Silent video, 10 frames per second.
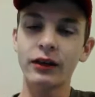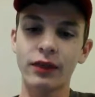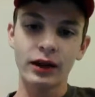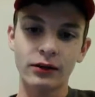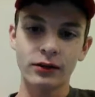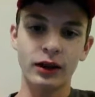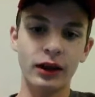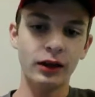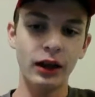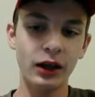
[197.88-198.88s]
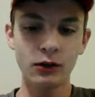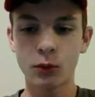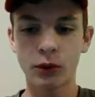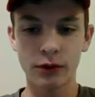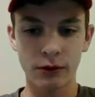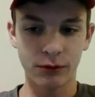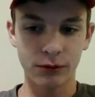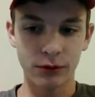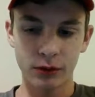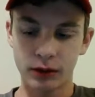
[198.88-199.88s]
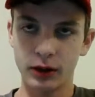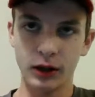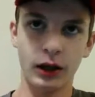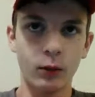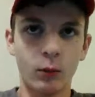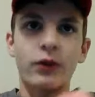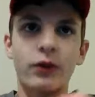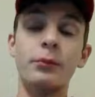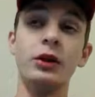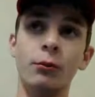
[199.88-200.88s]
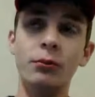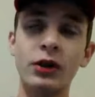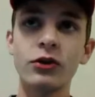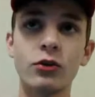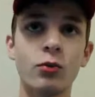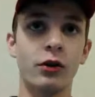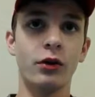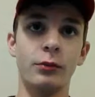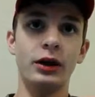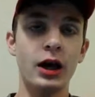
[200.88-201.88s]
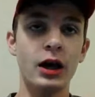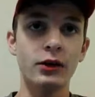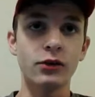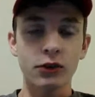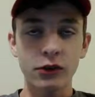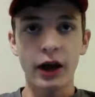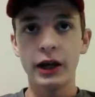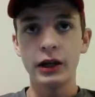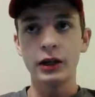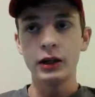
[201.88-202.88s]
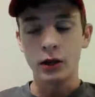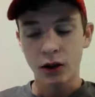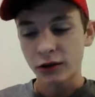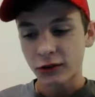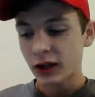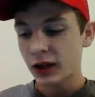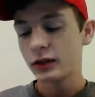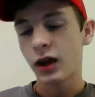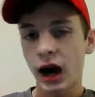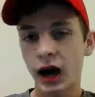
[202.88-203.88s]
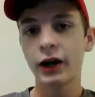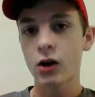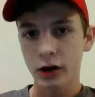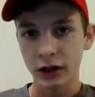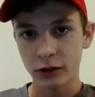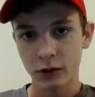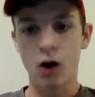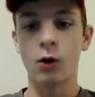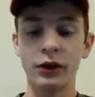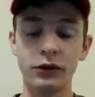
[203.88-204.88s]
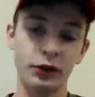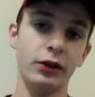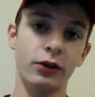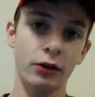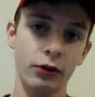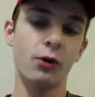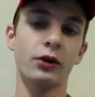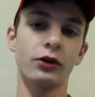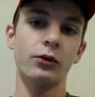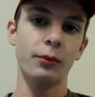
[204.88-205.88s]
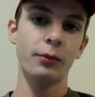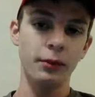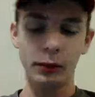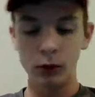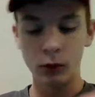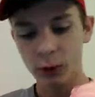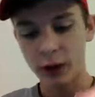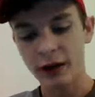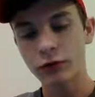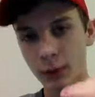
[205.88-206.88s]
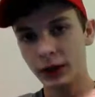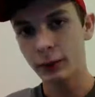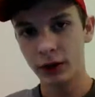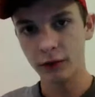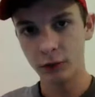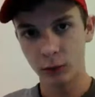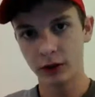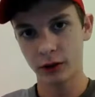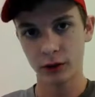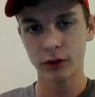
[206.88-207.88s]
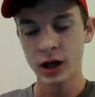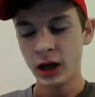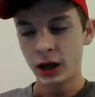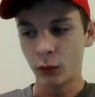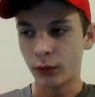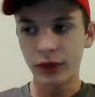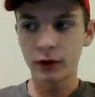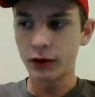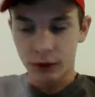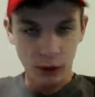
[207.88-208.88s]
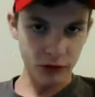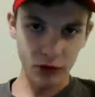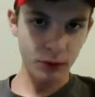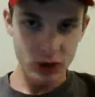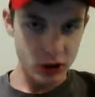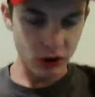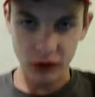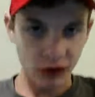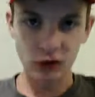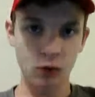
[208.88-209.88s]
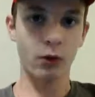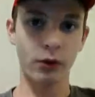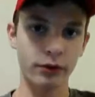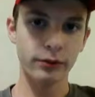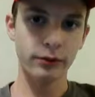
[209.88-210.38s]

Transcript: I think that in any sort of, whether it be your business, whether it be a society, a state, hierarchy is always needed. There's always going to be people who have to be above one another. Without it, there simply just isn't order.